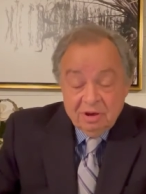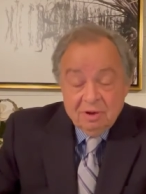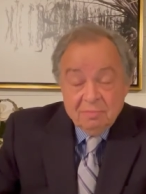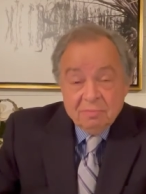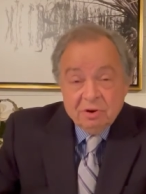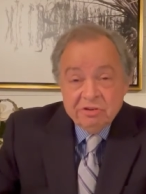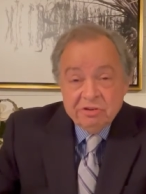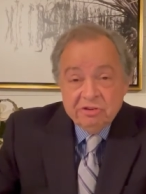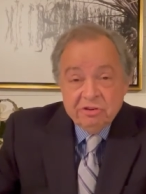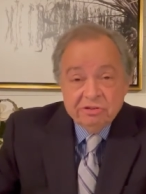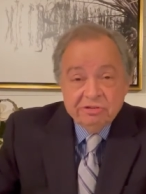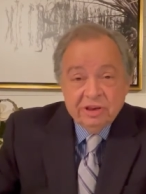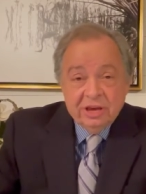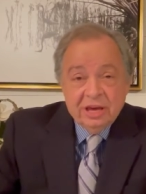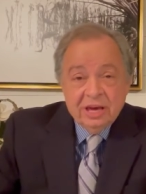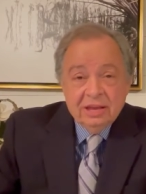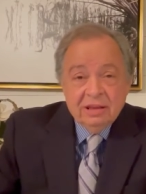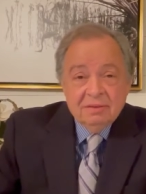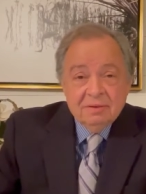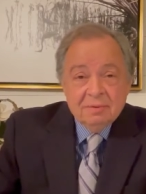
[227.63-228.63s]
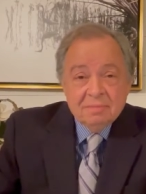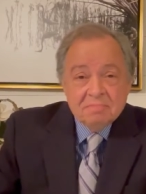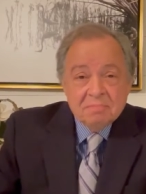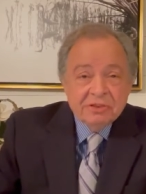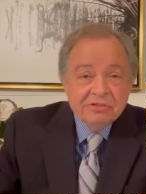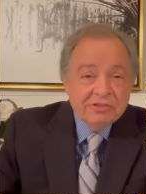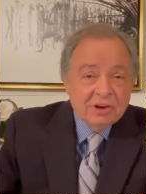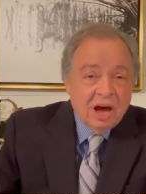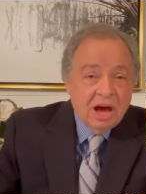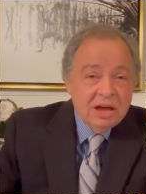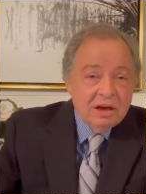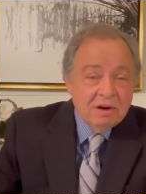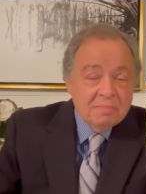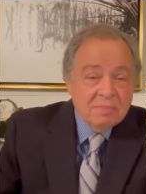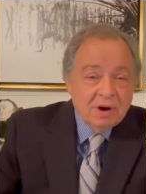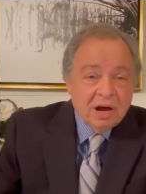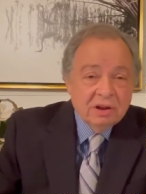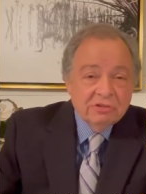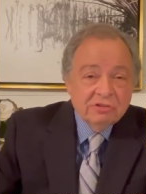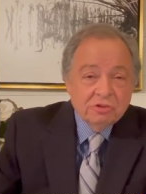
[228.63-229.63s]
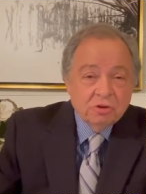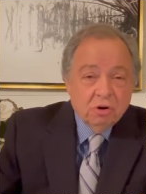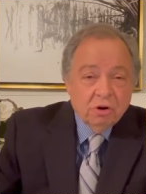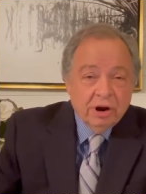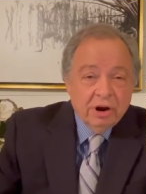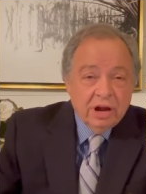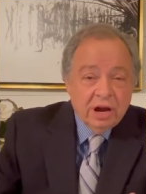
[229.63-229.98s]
But you see at Messiah Montessori,